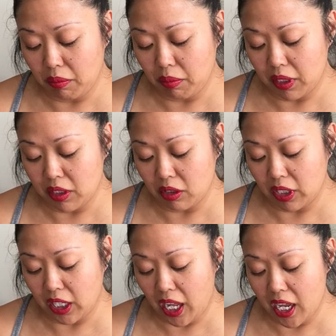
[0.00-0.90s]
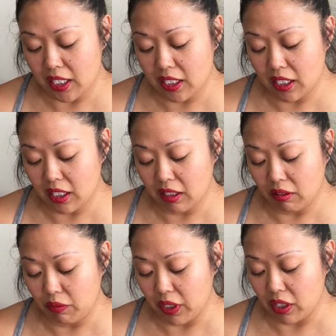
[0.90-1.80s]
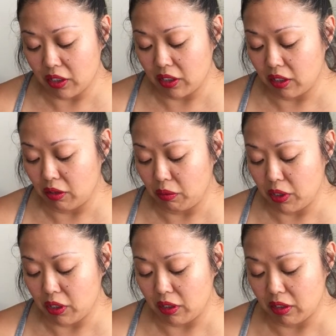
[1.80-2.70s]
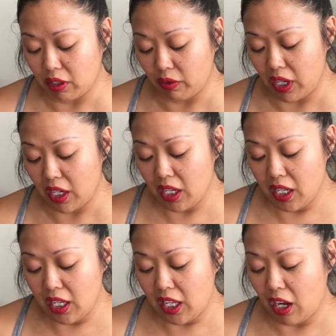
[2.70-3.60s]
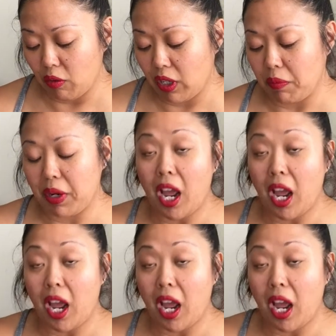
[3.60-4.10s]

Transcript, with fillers: benzoic acid, oh my gosh, and then a whole bunch of other stuff I can't read. But